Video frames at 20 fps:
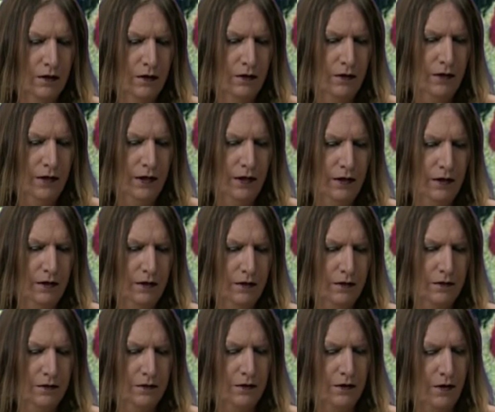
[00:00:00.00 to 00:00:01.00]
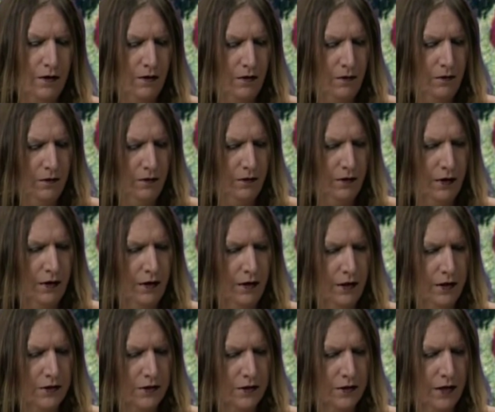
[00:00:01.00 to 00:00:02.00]
Well, no, there
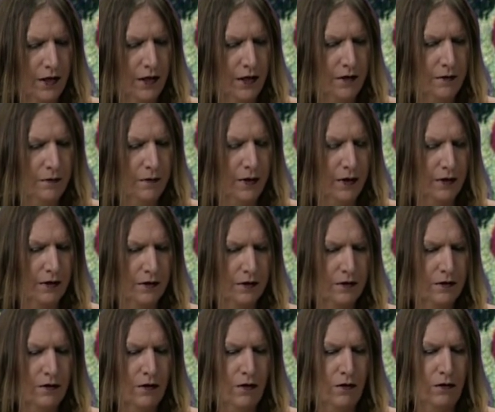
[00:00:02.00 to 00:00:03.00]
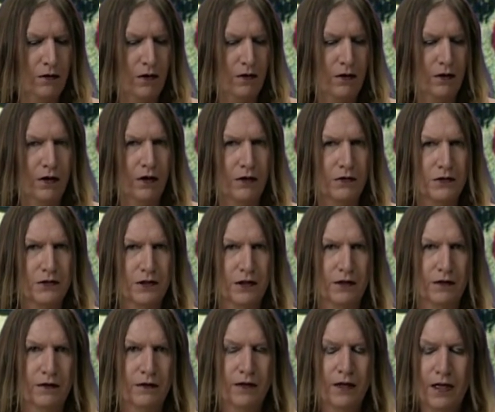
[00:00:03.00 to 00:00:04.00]
isn't any, but no Logos
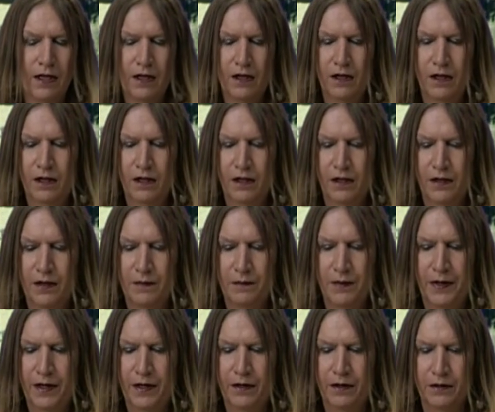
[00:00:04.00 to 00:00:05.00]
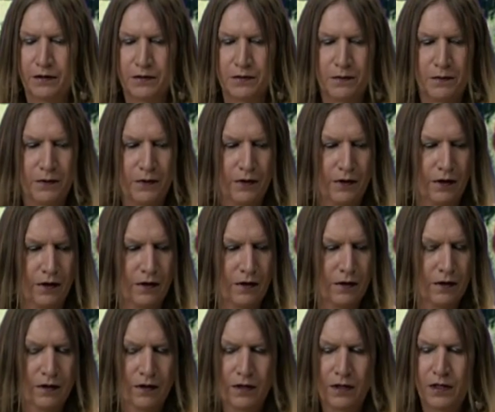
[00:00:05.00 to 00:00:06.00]
in Elaine Pagels' book.
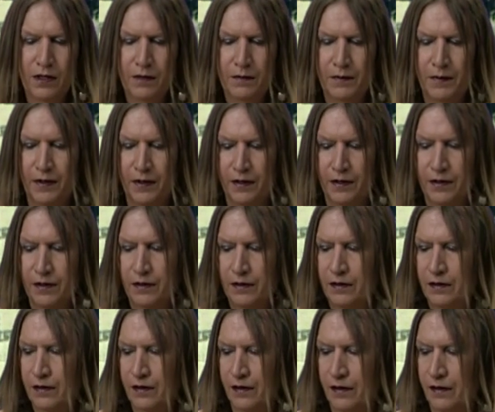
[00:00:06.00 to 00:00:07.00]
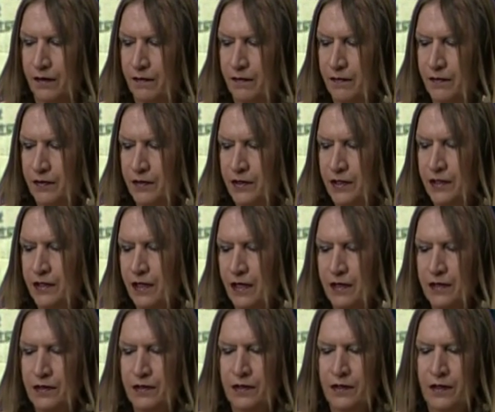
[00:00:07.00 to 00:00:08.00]
But she
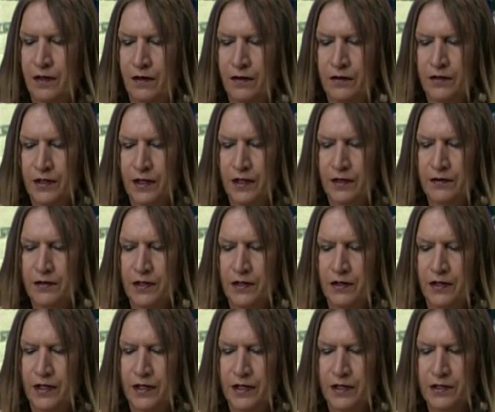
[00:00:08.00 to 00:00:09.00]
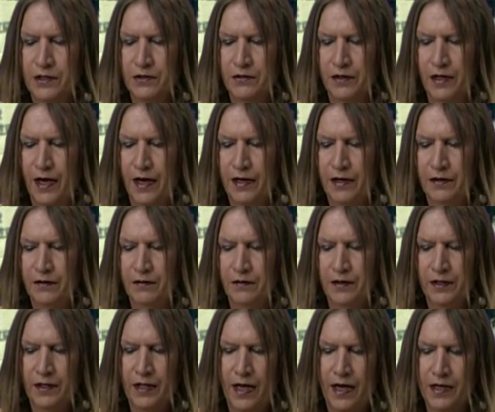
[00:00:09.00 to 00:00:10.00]
does, you know, she gives a good history. I didn't
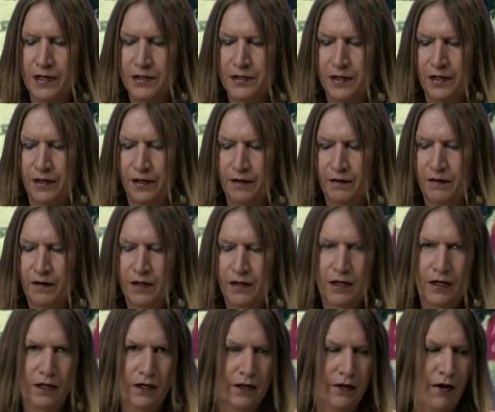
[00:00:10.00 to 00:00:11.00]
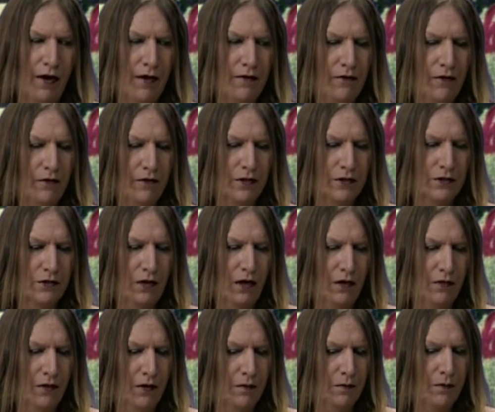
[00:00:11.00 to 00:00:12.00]
realize that, you know, I've always
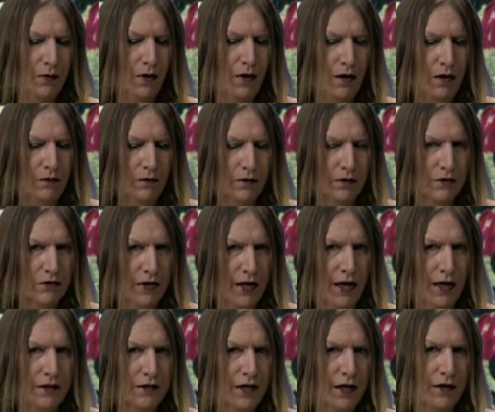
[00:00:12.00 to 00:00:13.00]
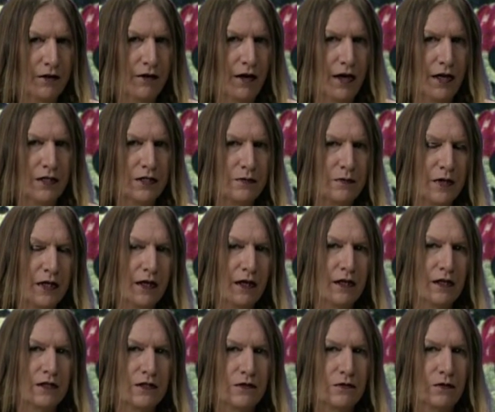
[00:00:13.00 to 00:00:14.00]
thought that Paul was antichrist
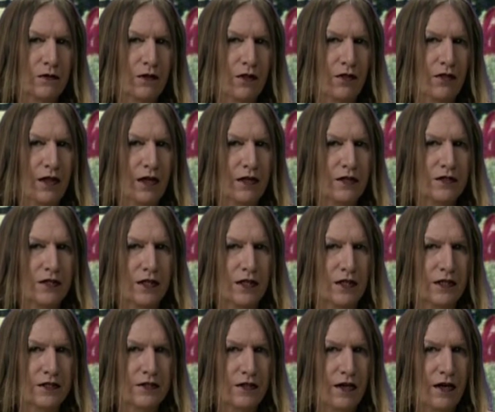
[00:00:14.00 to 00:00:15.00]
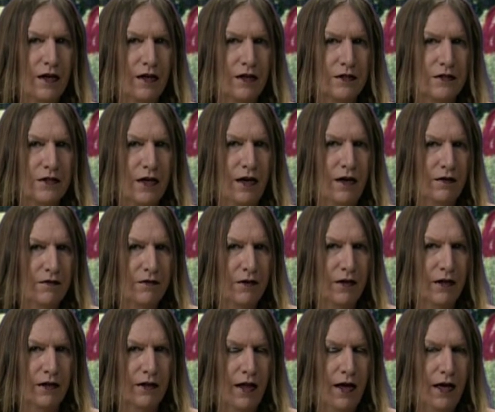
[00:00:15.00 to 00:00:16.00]
because the things that he says aren't
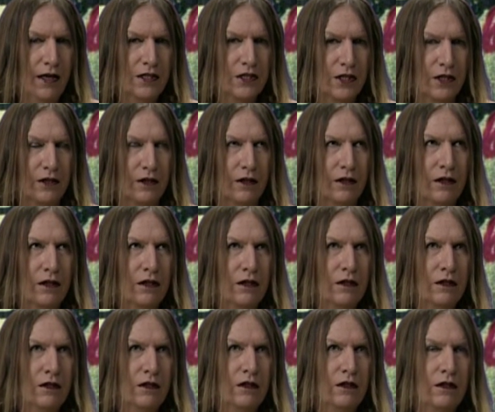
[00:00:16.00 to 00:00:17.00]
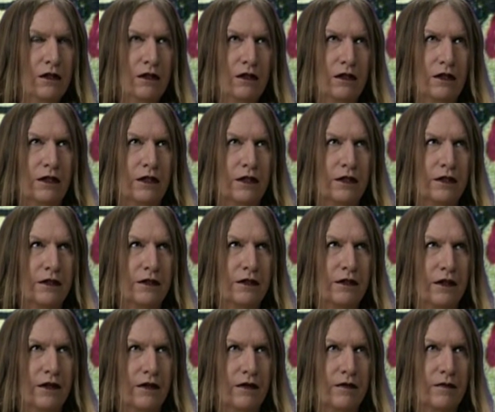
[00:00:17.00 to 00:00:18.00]
very logical. And
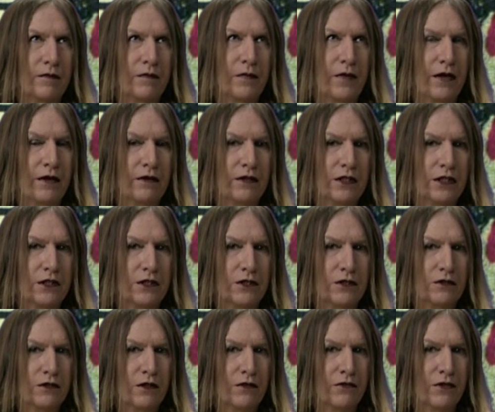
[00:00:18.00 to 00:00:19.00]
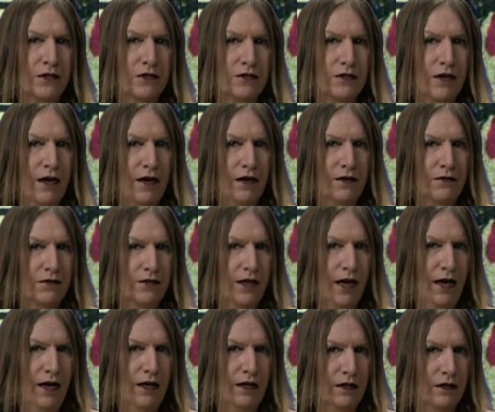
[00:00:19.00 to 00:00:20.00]
I would just, if it's not of
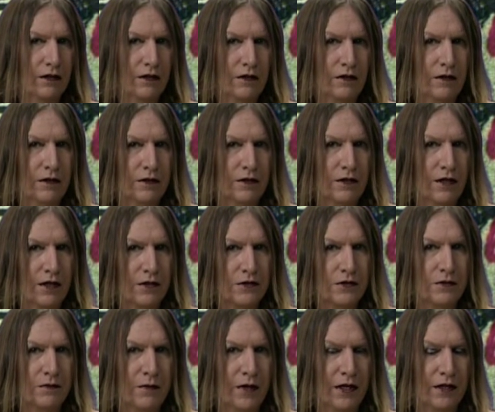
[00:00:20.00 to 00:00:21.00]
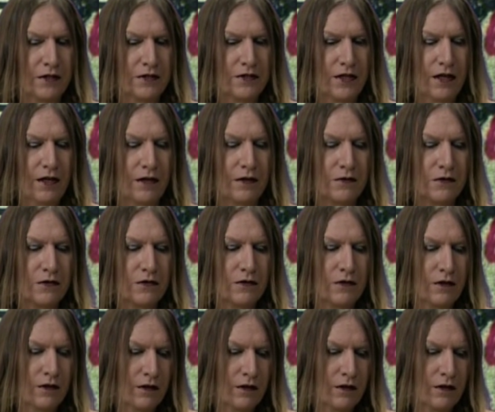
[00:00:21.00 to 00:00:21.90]
God, it doesn't make sense.